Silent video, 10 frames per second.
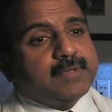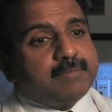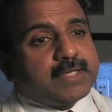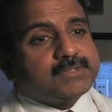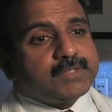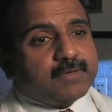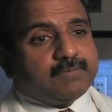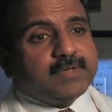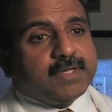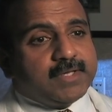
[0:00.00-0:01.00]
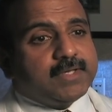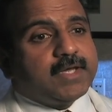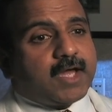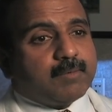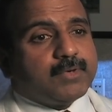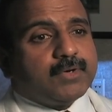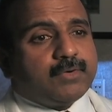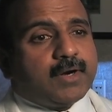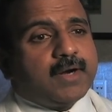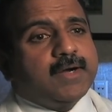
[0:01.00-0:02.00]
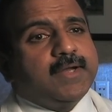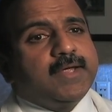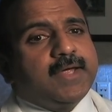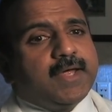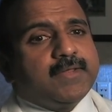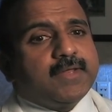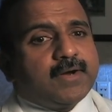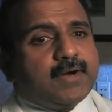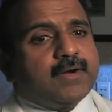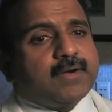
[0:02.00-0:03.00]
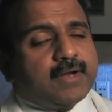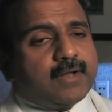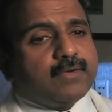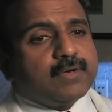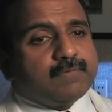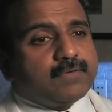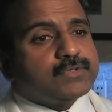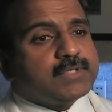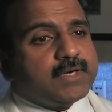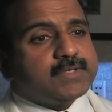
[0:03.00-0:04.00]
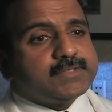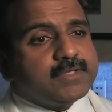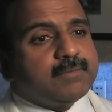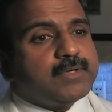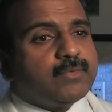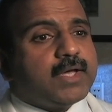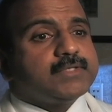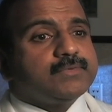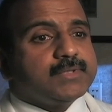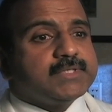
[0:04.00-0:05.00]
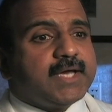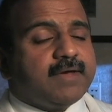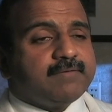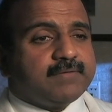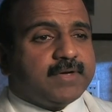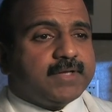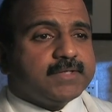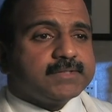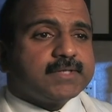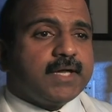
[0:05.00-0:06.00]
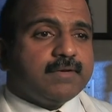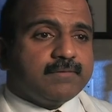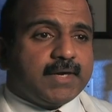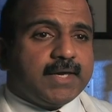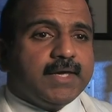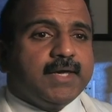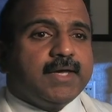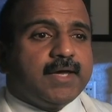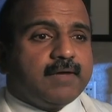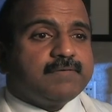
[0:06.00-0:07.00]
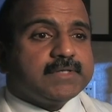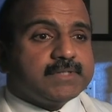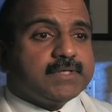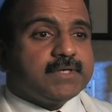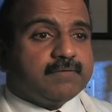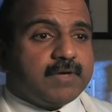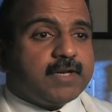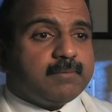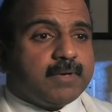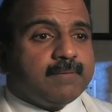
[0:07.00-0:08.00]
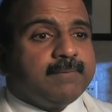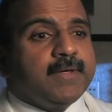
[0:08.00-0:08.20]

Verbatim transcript: be best served in the hybrid OR and there are uh, only a few centers in the Midwest which have uh, this kind of a uh, facility available.